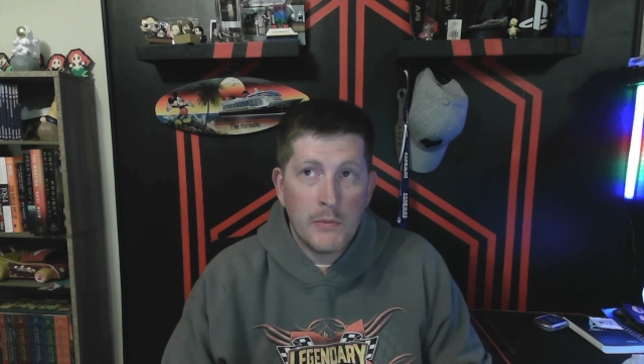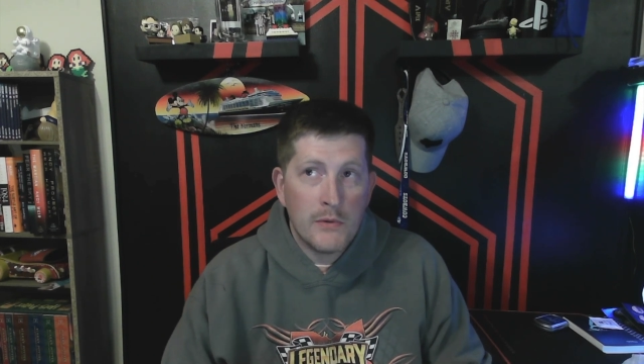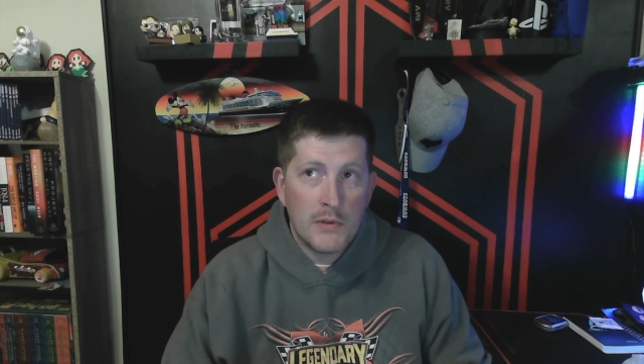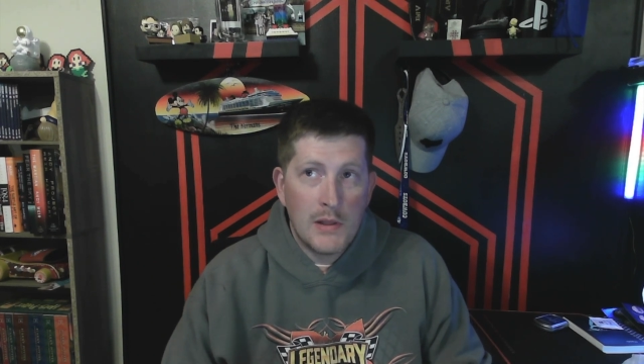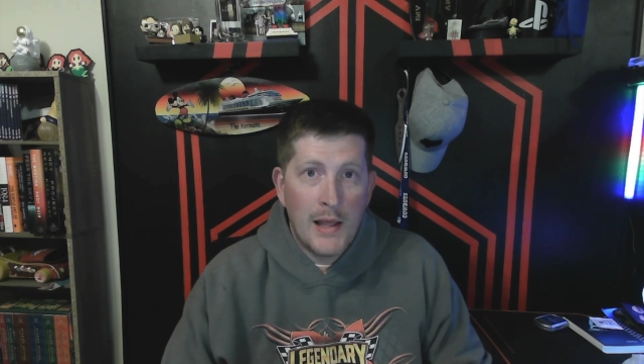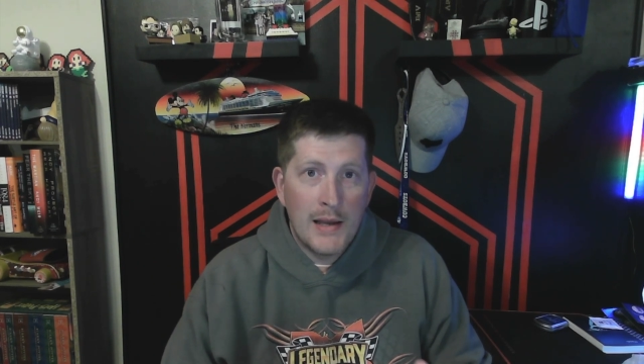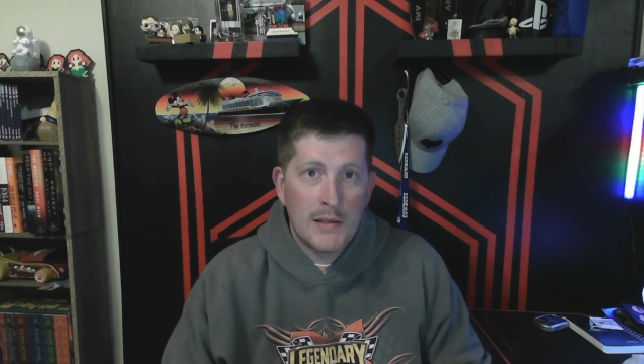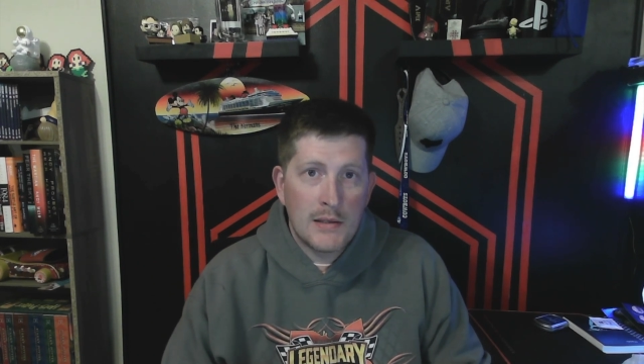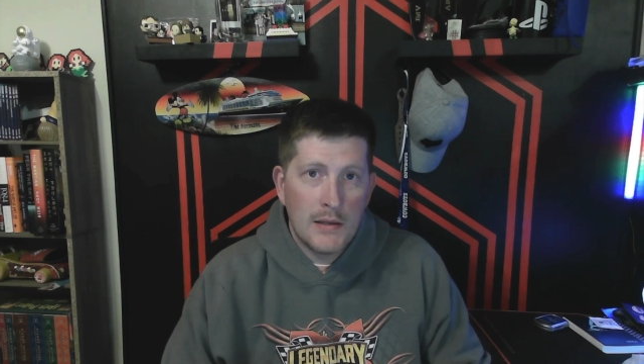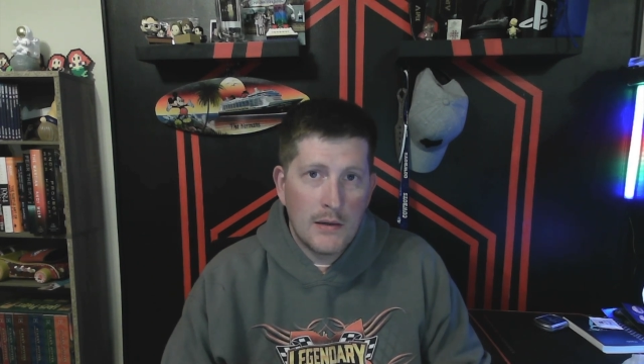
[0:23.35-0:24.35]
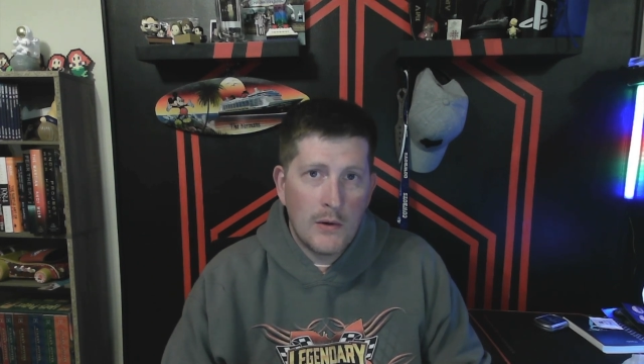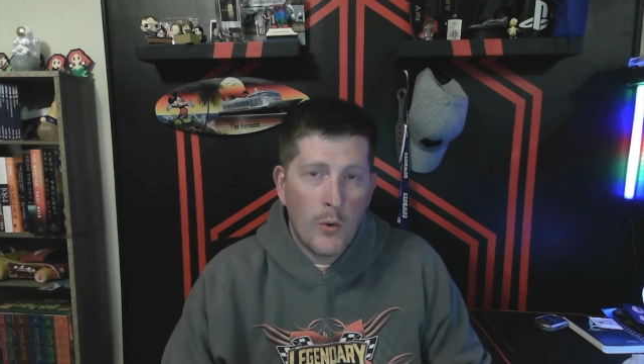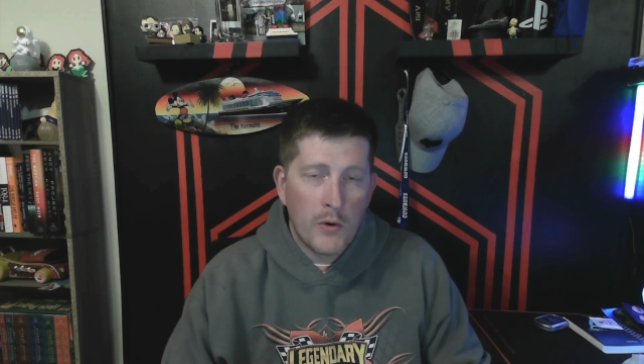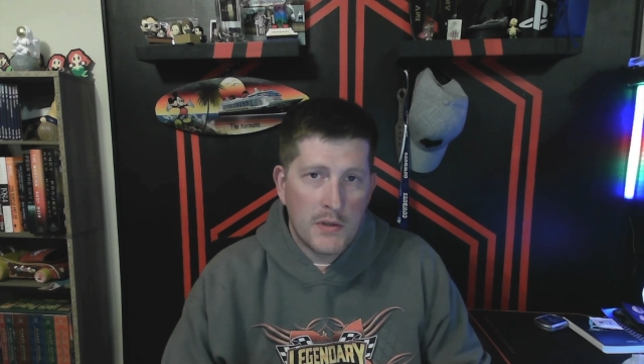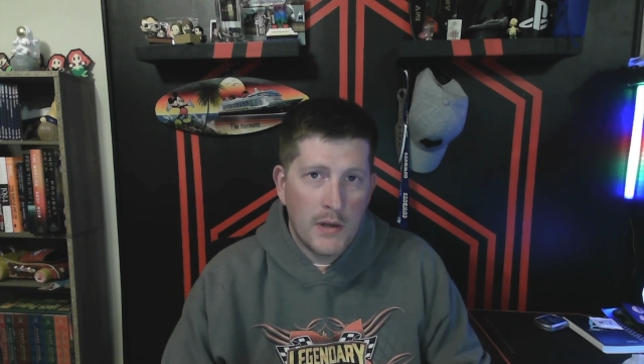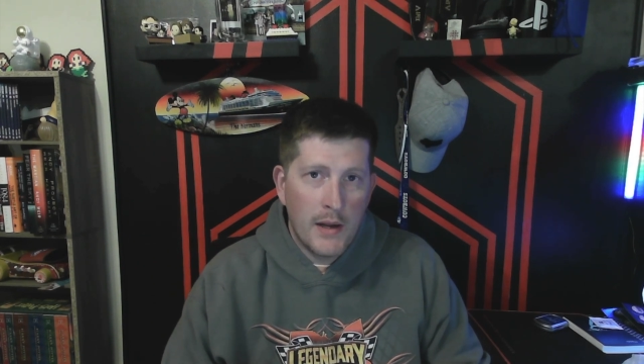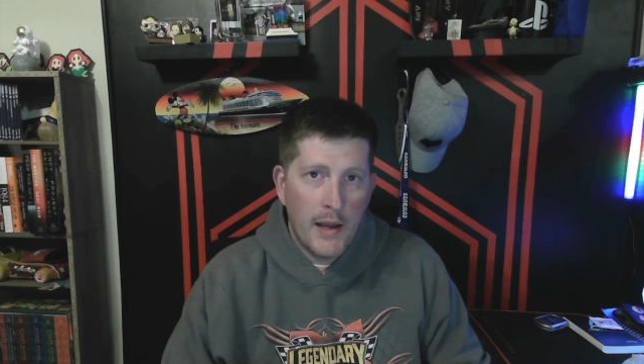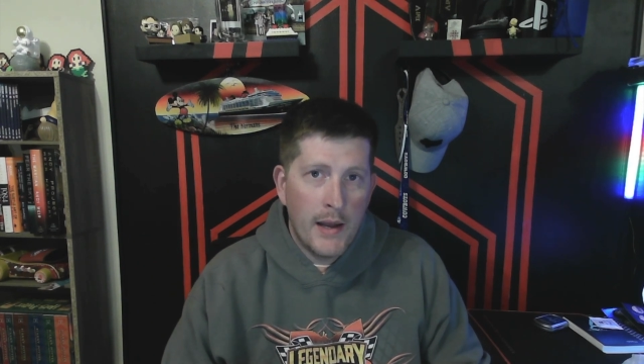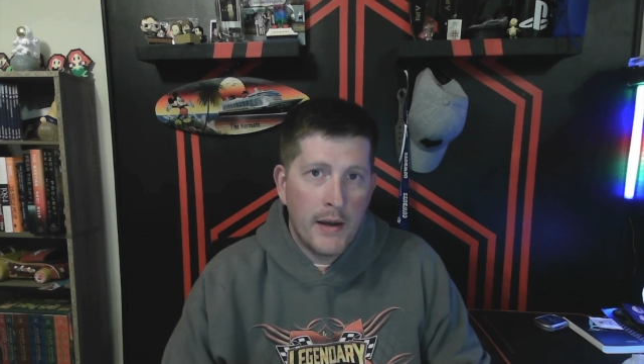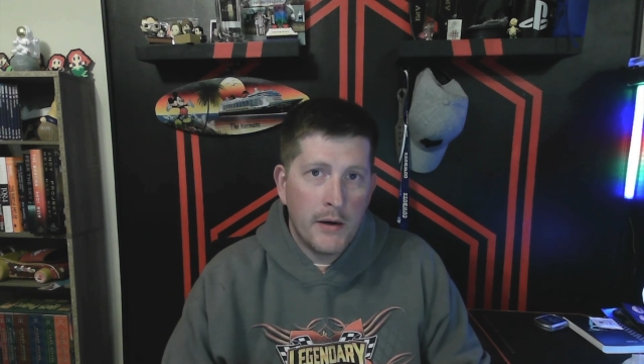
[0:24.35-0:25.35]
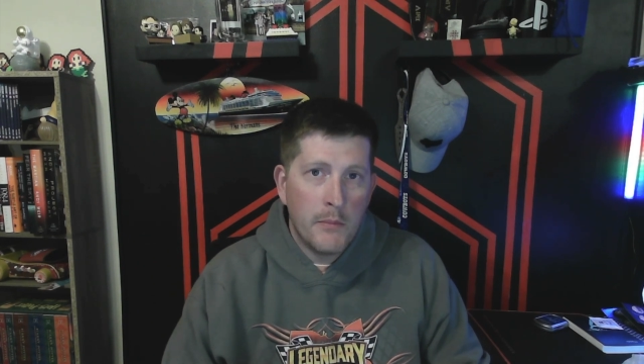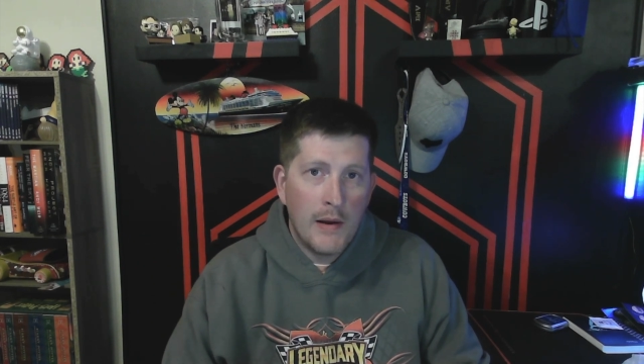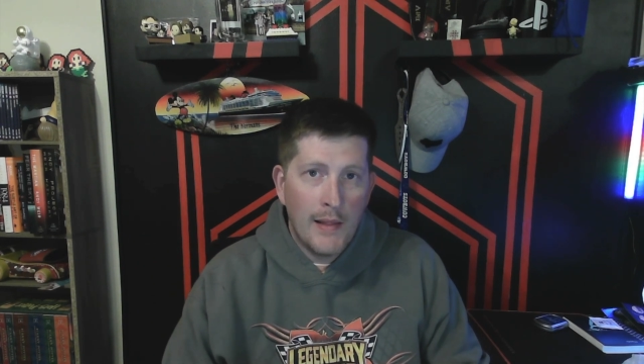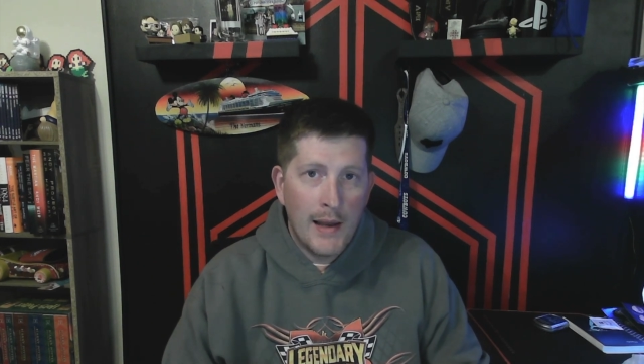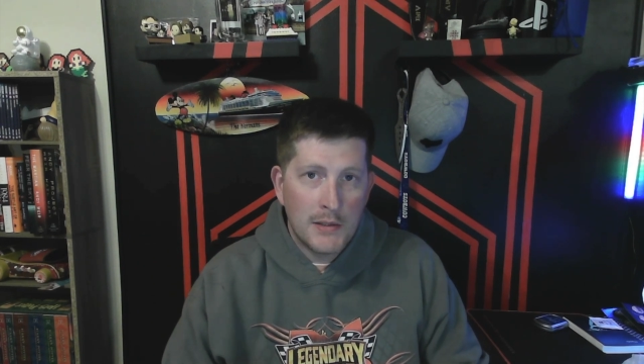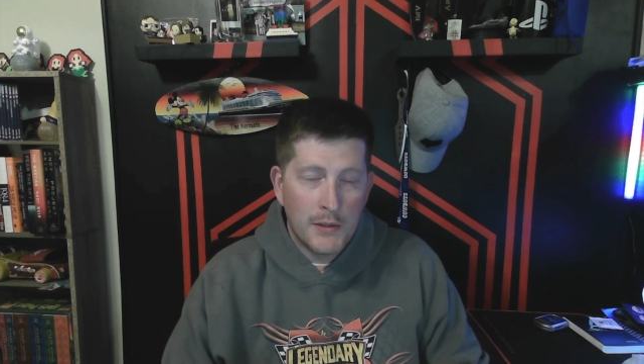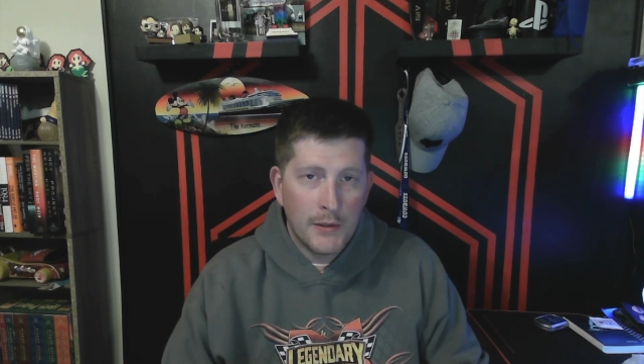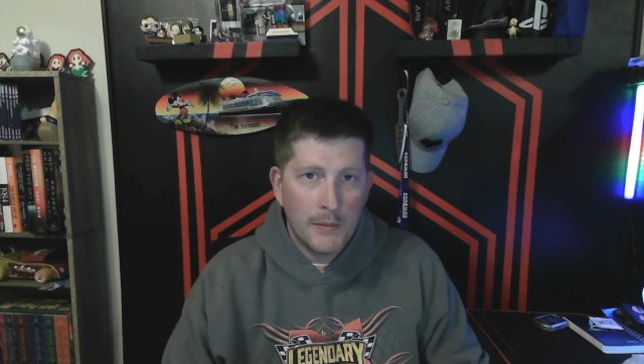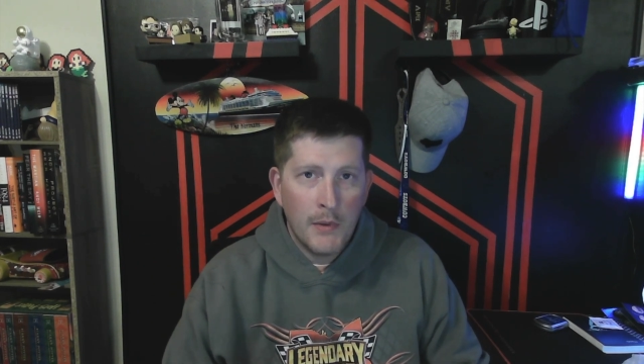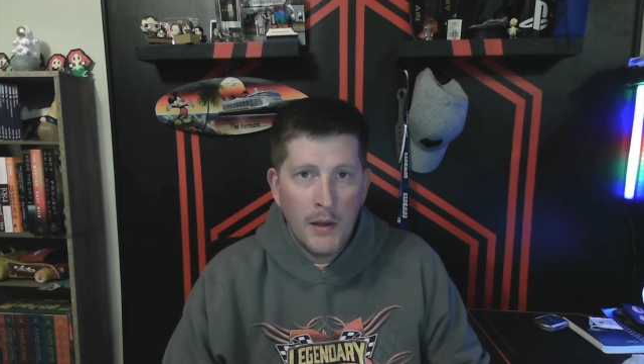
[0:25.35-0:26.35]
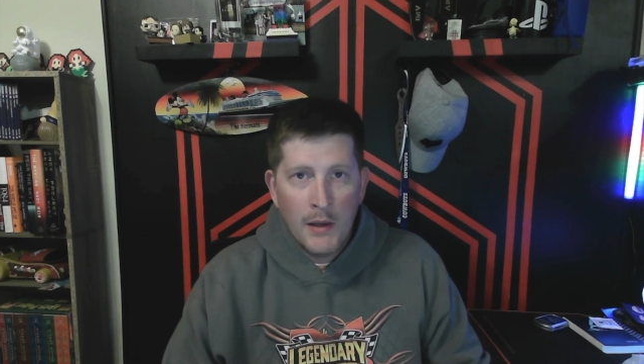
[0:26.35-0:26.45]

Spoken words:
It was the last course that I had on my last term.